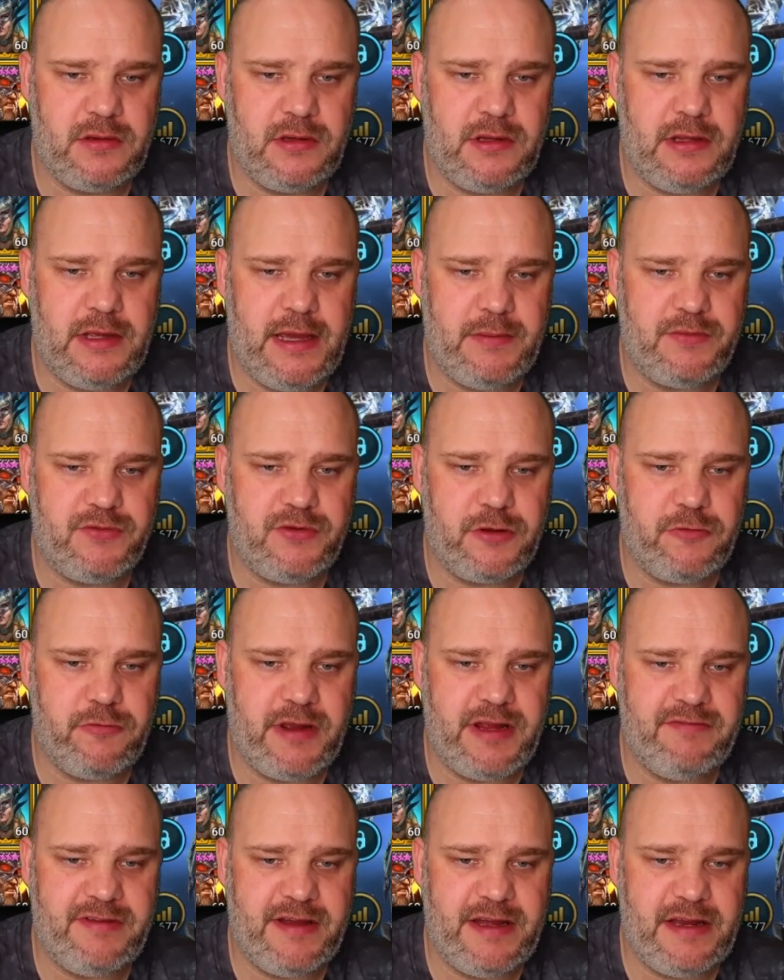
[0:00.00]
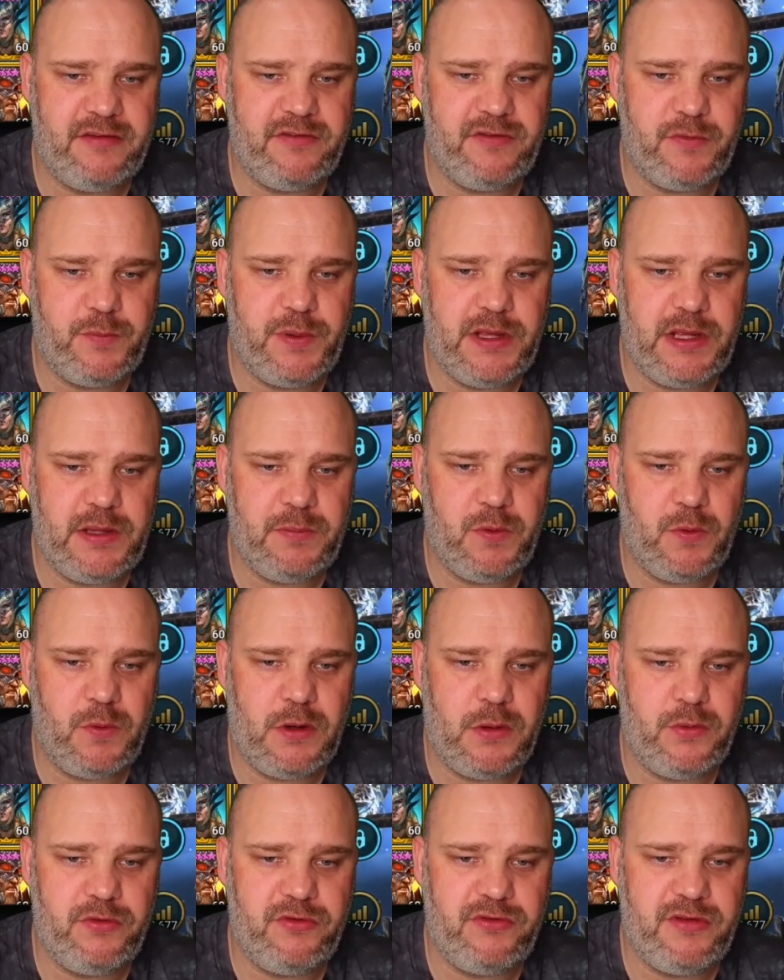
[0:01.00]
Absolutely great value for people. I
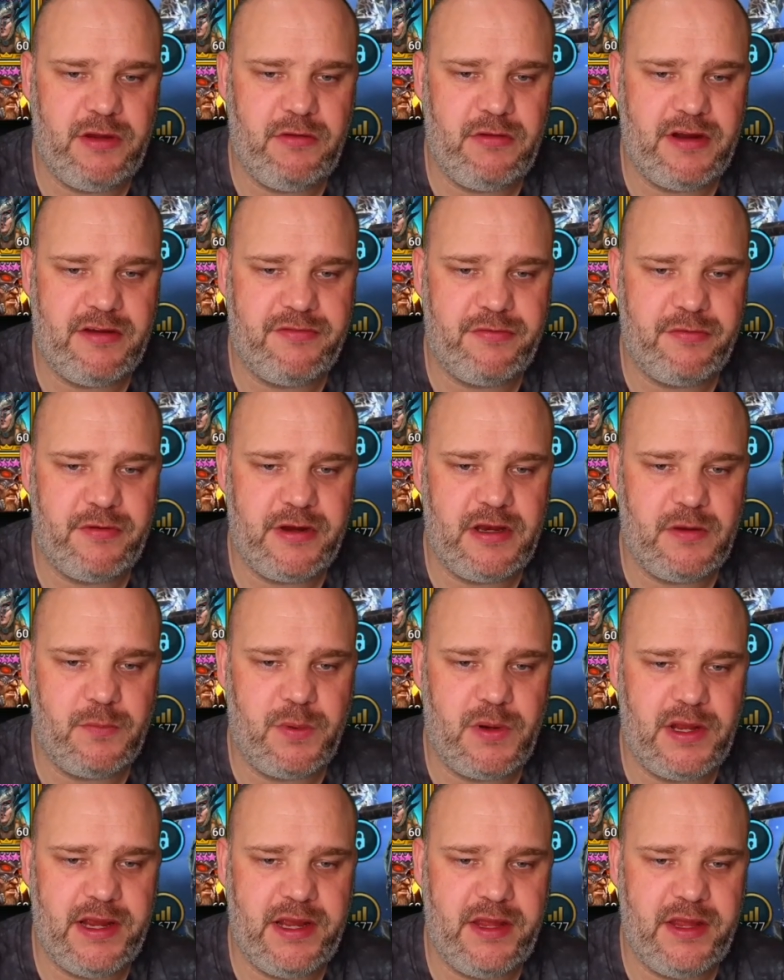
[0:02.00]
was near enough free to play